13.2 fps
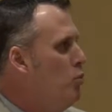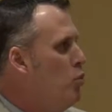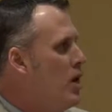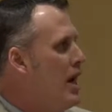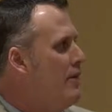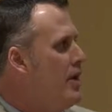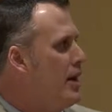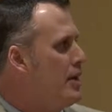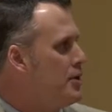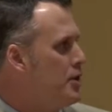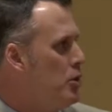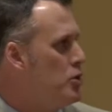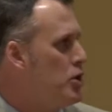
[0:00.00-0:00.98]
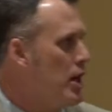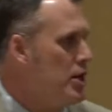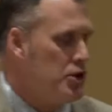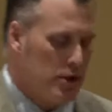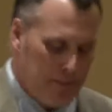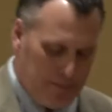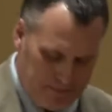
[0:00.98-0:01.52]
We have that
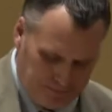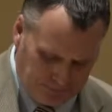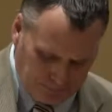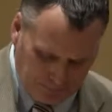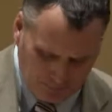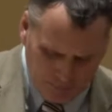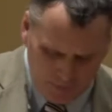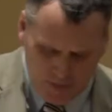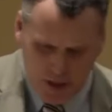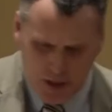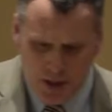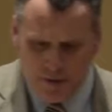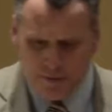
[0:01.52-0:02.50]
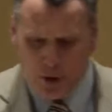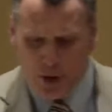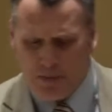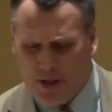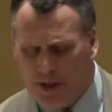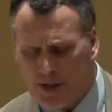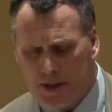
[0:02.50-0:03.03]
association.
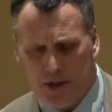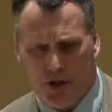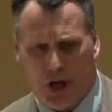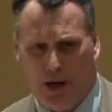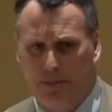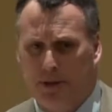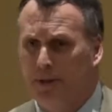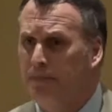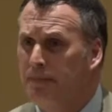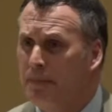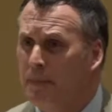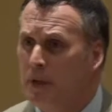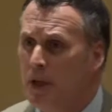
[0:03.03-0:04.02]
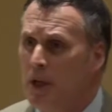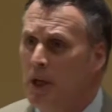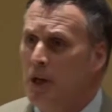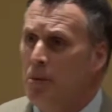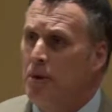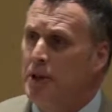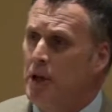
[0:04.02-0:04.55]
Freeman is in Joplin,
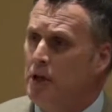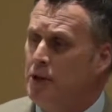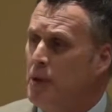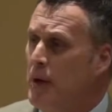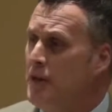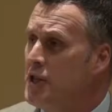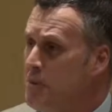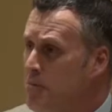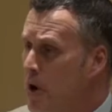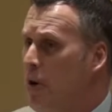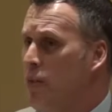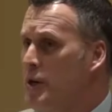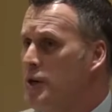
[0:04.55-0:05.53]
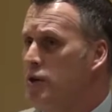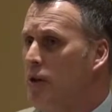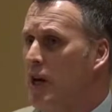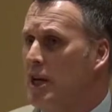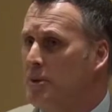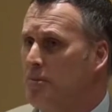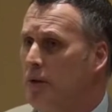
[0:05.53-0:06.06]
but they also have a small regional
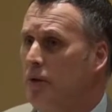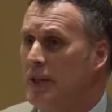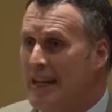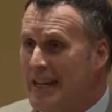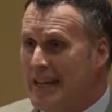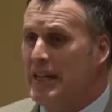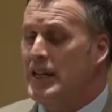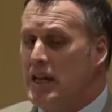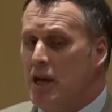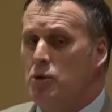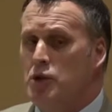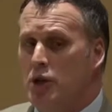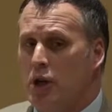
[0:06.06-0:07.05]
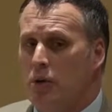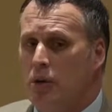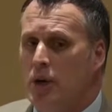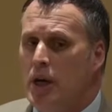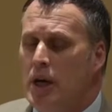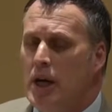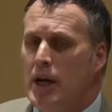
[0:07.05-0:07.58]
hospital in Neosho.
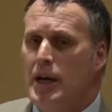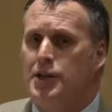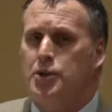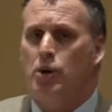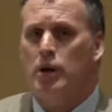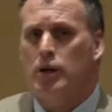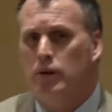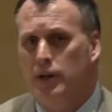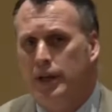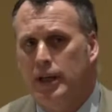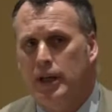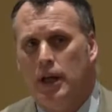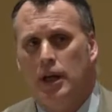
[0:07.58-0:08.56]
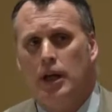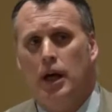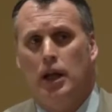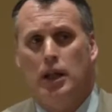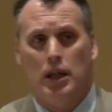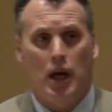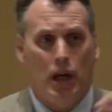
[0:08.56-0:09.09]
And so our clinic,
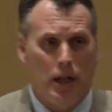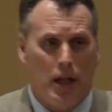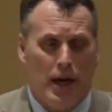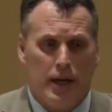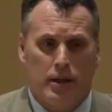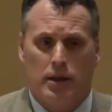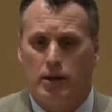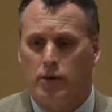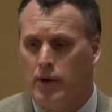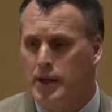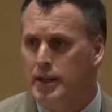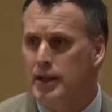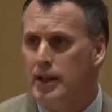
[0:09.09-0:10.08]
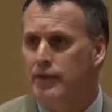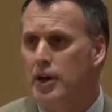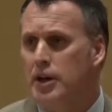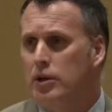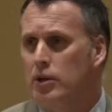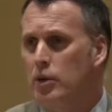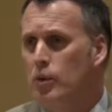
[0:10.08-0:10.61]
unlike the great thing they've
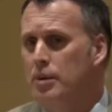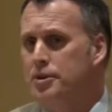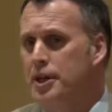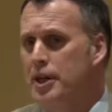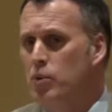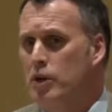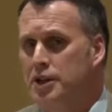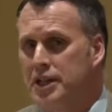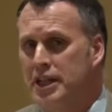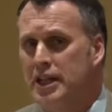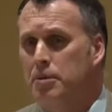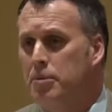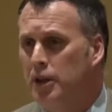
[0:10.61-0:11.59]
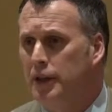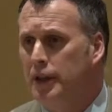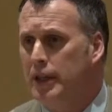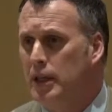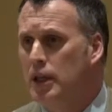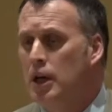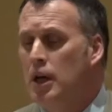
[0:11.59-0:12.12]
got going at Webb City where it's in the
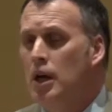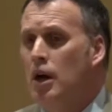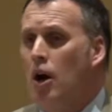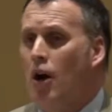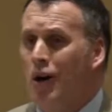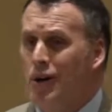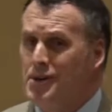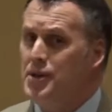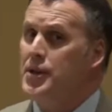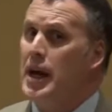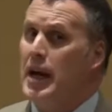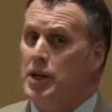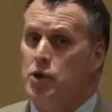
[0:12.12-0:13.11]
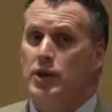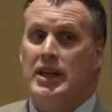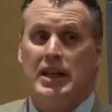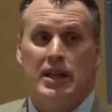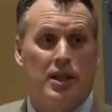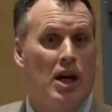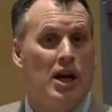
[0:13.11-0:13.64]
building, ours is actually
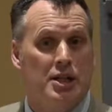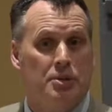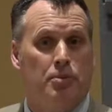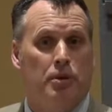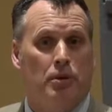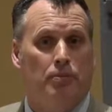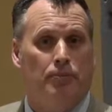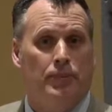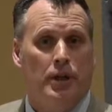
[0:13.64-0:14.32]
in the hospital.